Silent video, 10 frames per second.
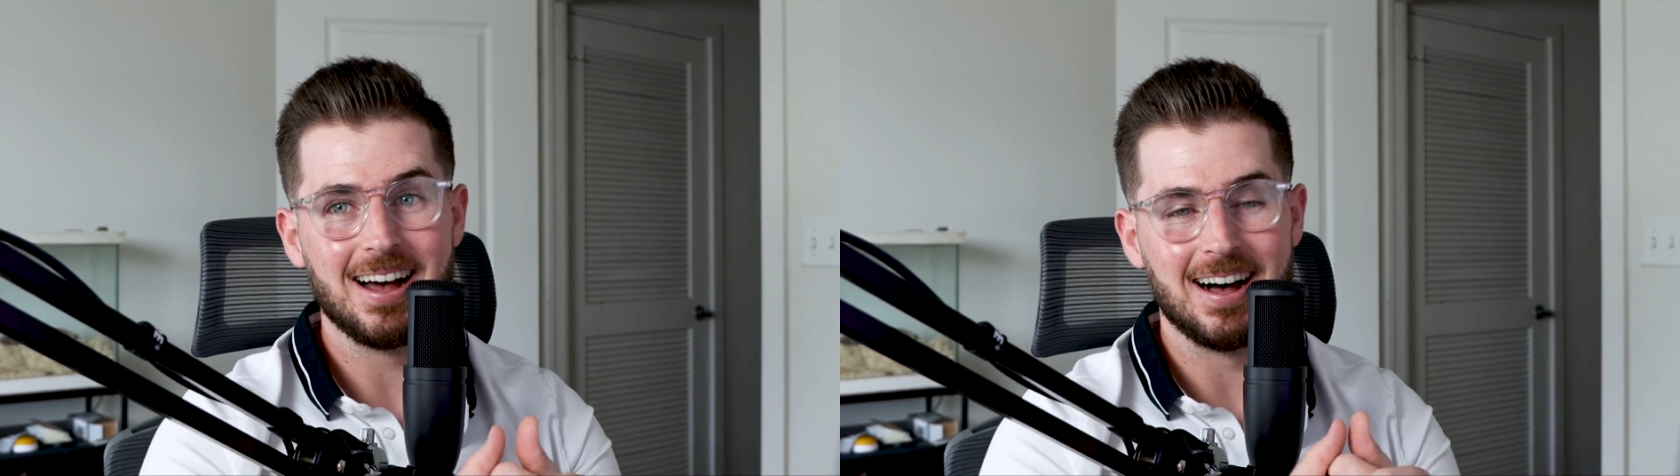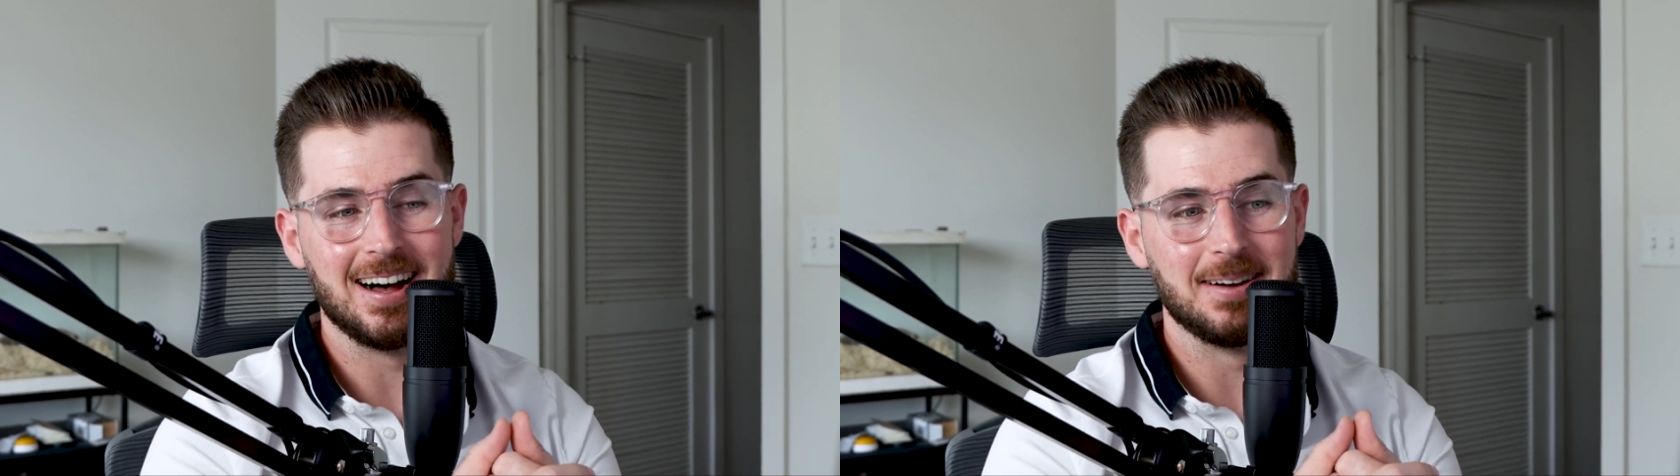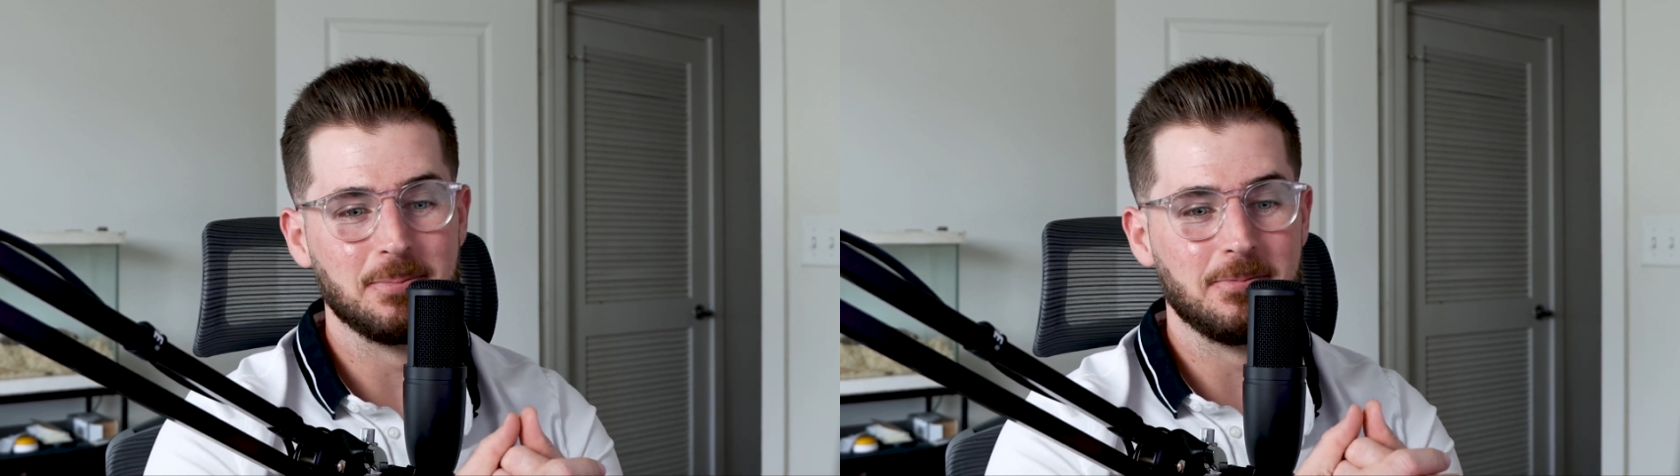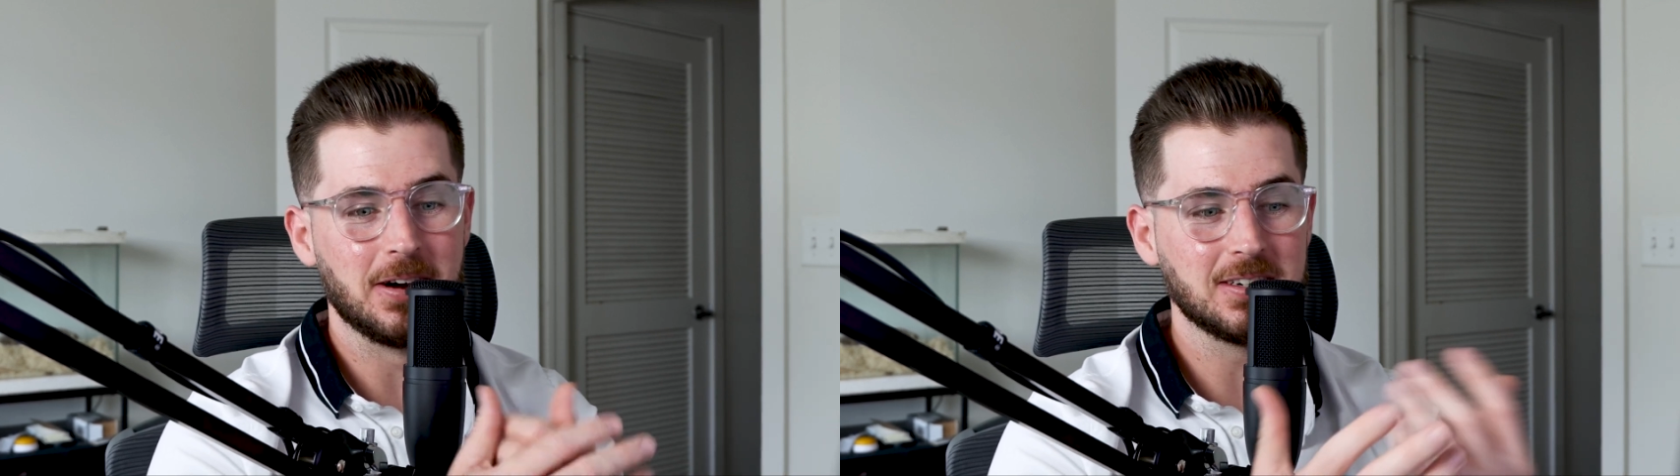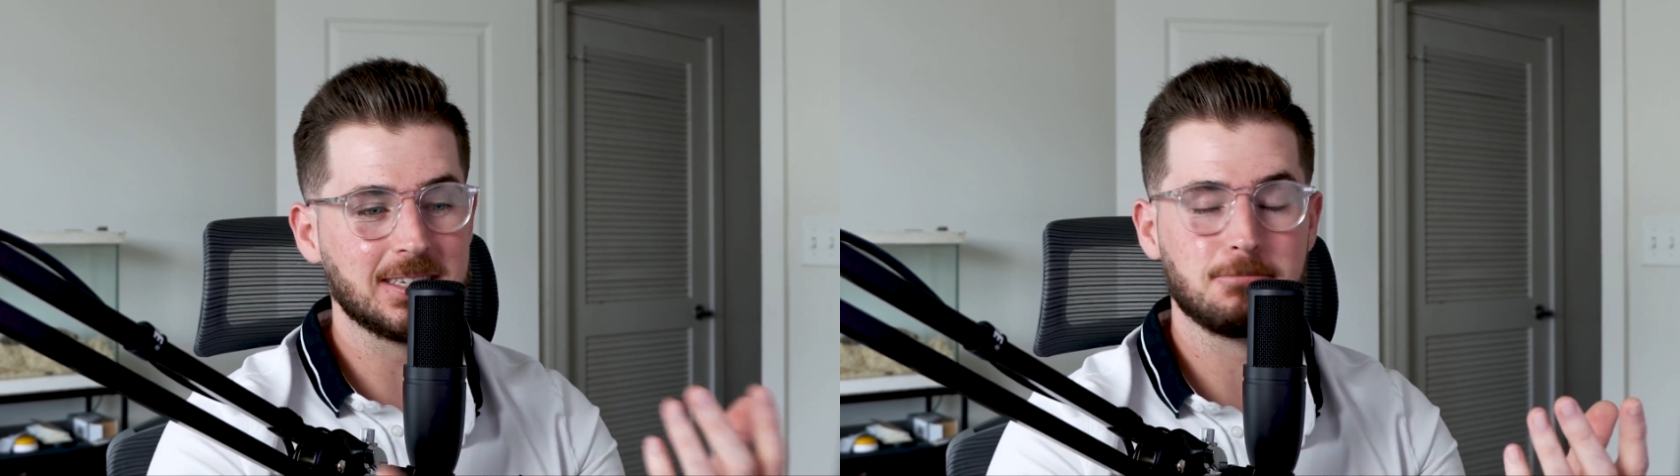um,
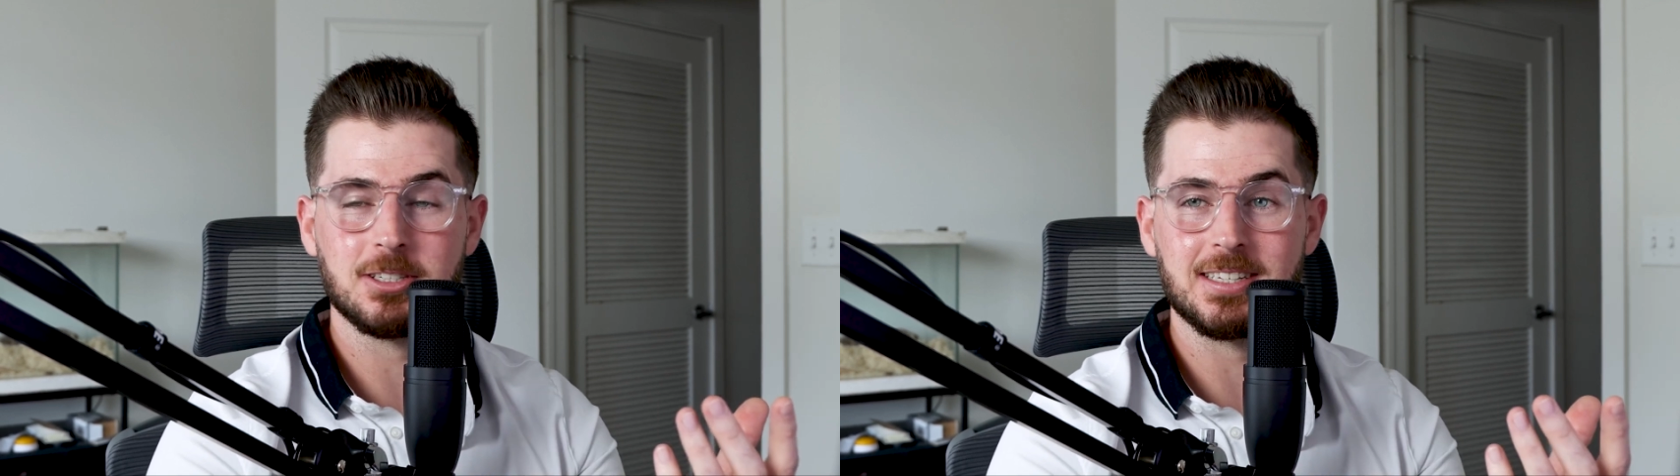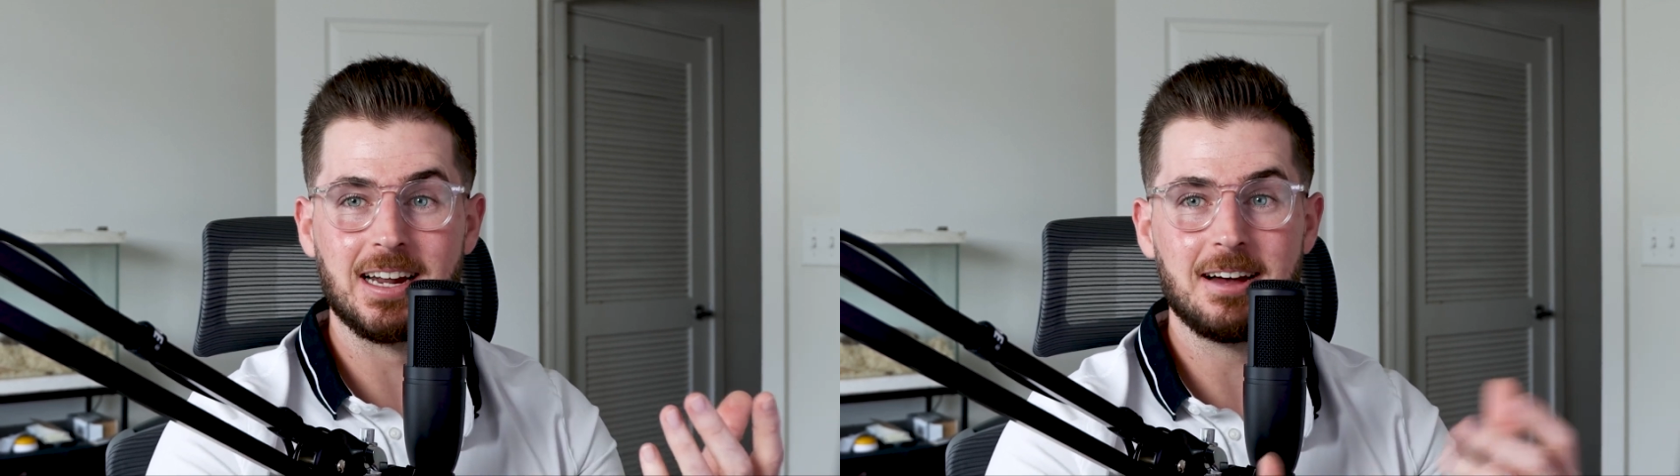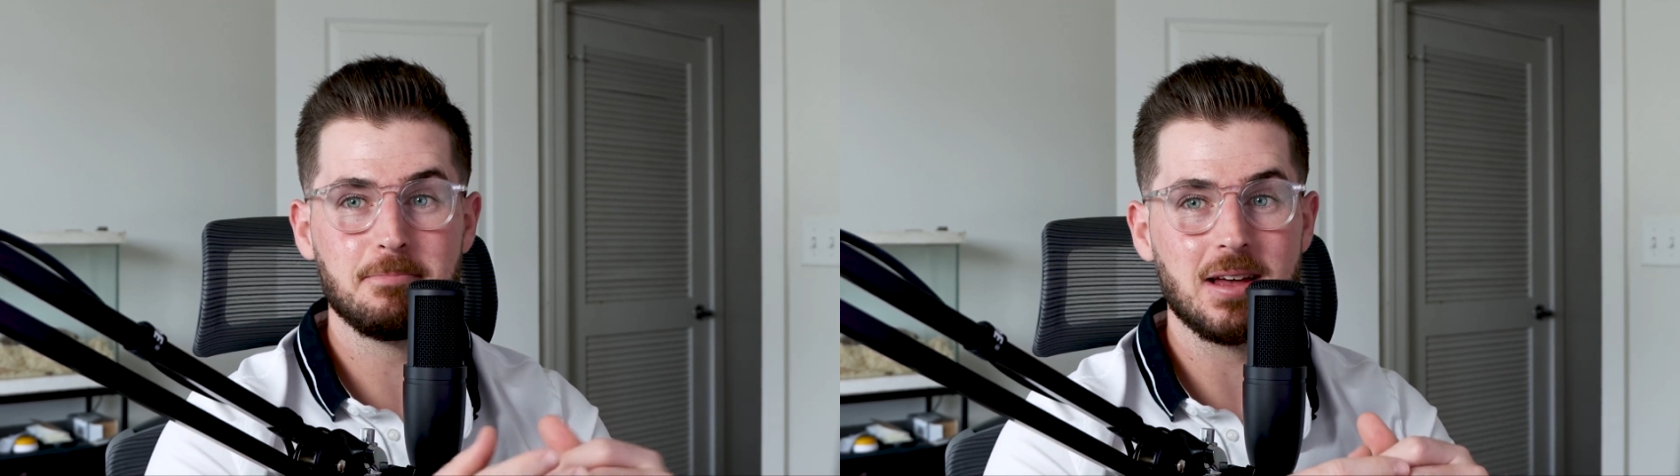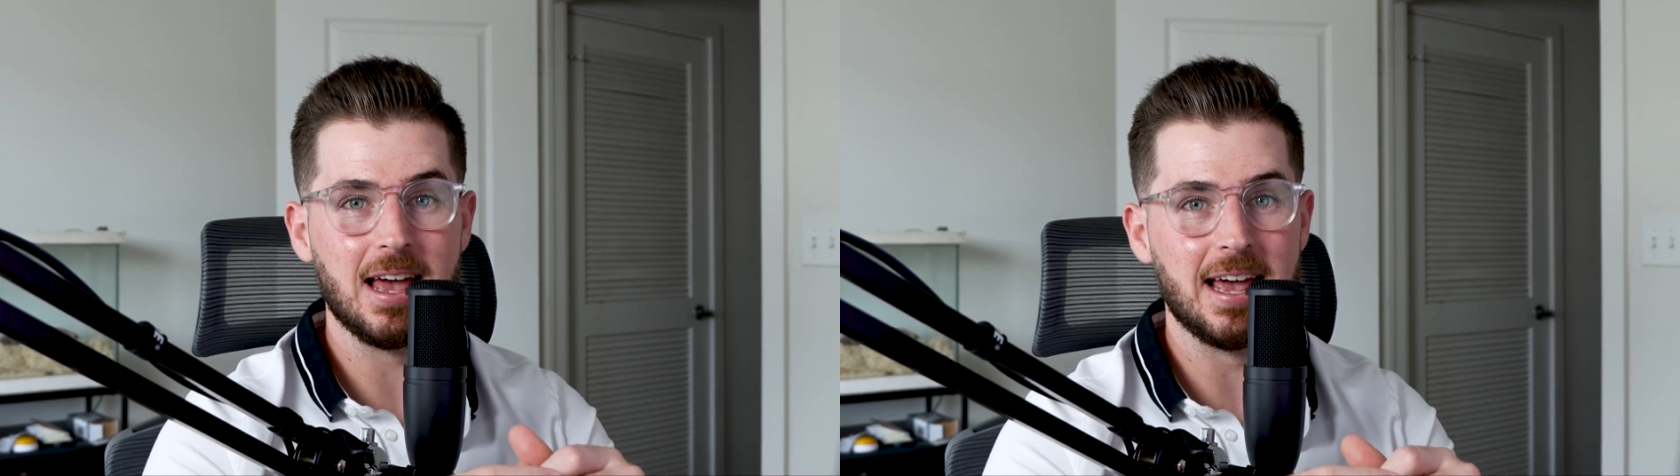very simple setup,